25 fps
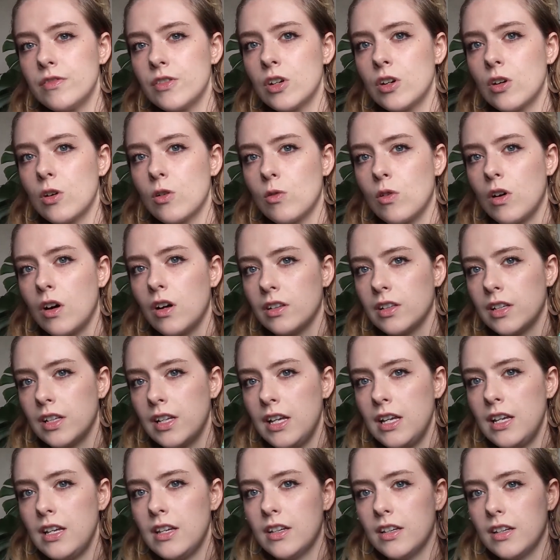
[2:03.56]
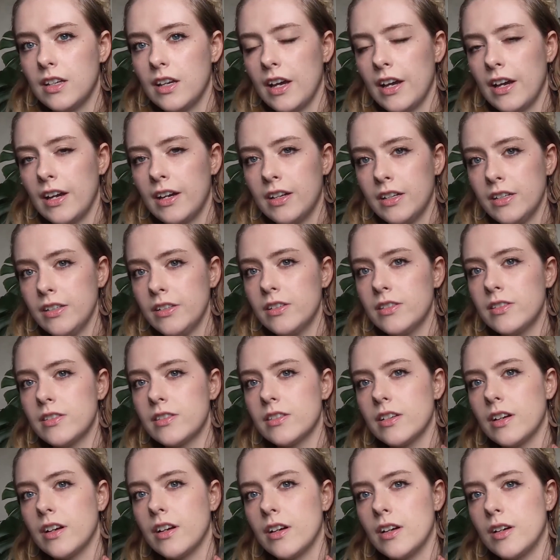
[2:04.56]
the quality. It has
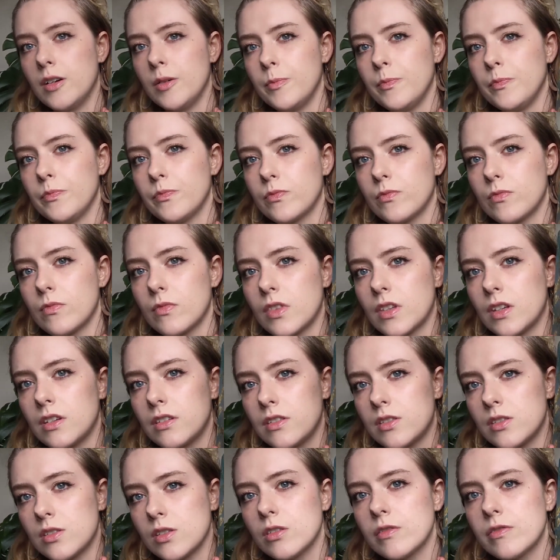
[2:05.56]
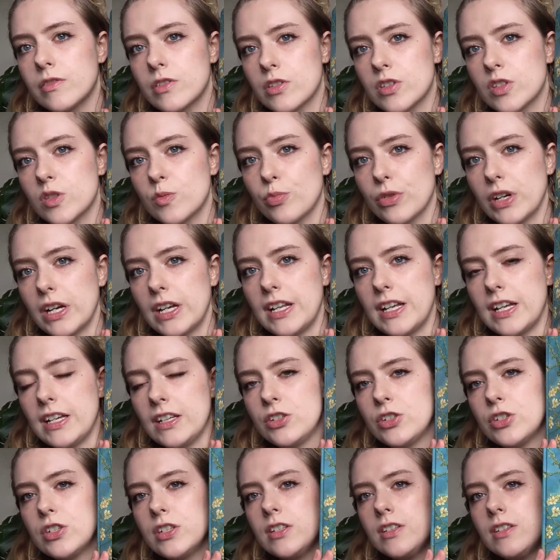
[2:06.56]
silver sprayed
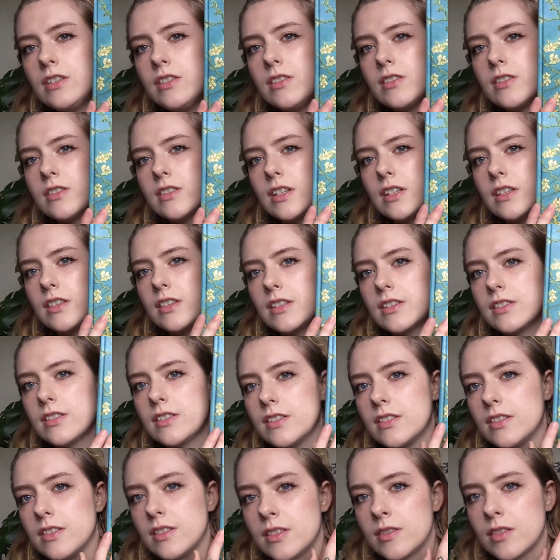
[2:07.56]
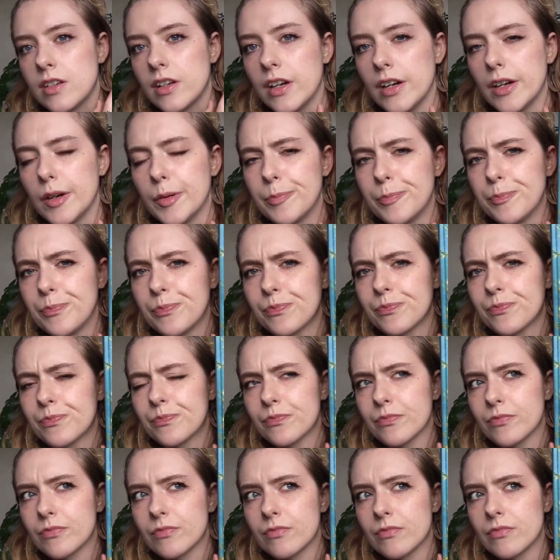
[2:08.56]
edges, and this is
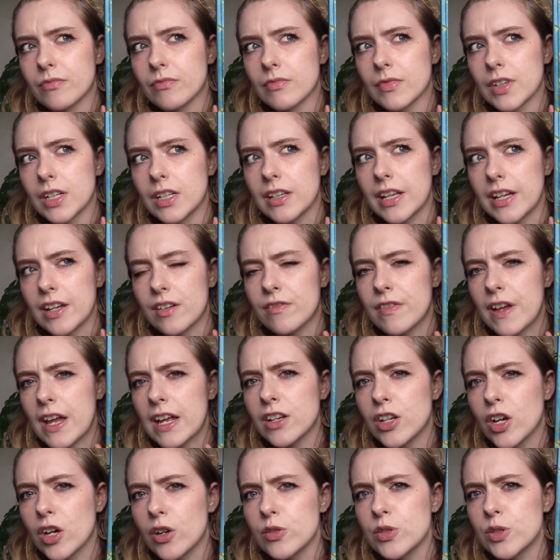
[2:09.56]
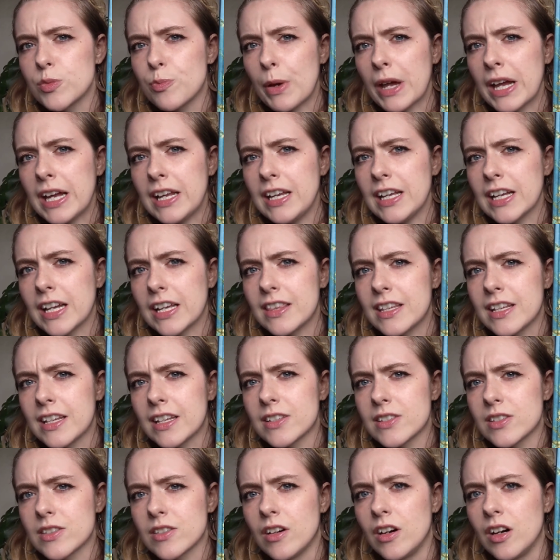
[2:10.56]
like Van Gogh's painting. I think
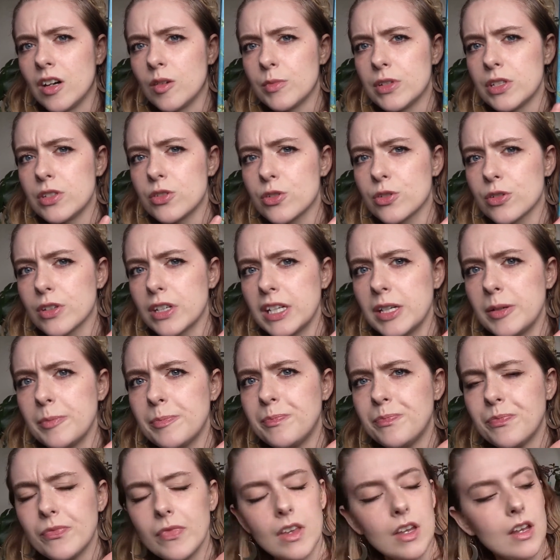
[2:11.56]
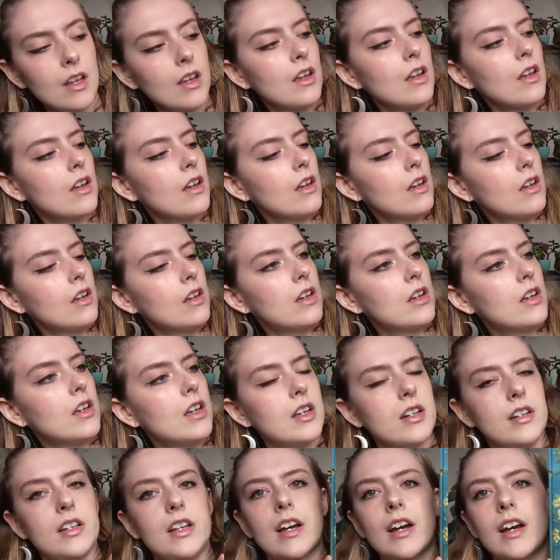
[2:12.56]
it's the almond tree.
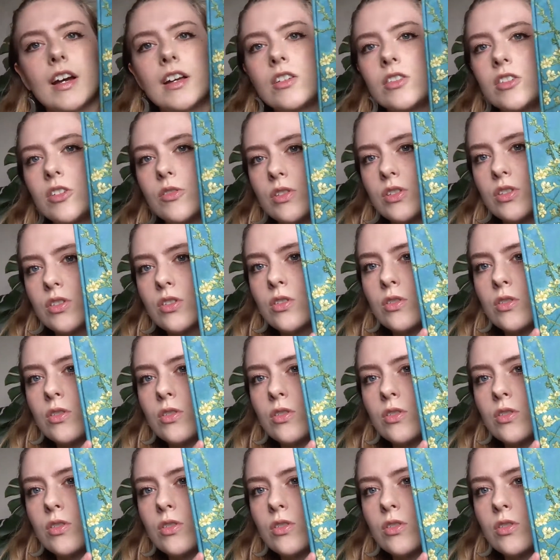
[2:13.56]
And yeah, I don't know, it's